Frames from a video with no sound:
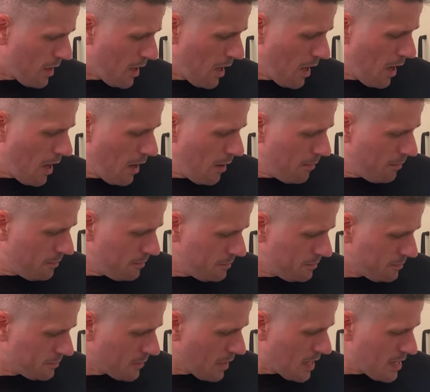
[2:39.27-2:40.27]
Um
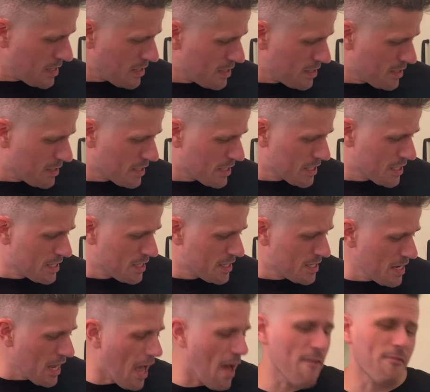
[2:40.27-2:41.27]

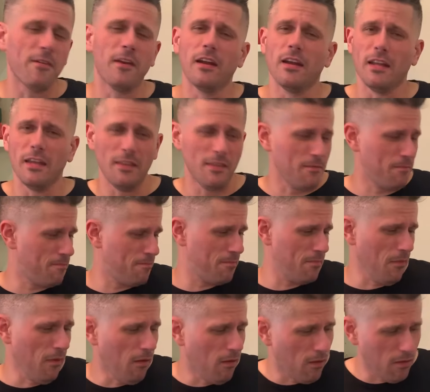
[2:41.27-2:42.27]
definitely the
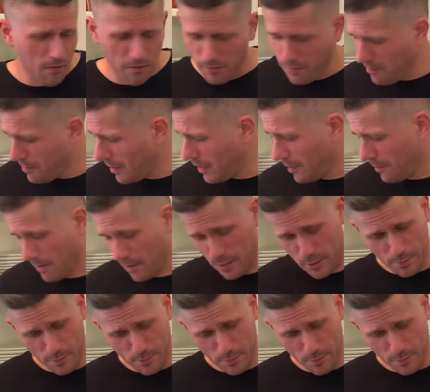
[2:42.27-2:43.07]
oh, the peanut butter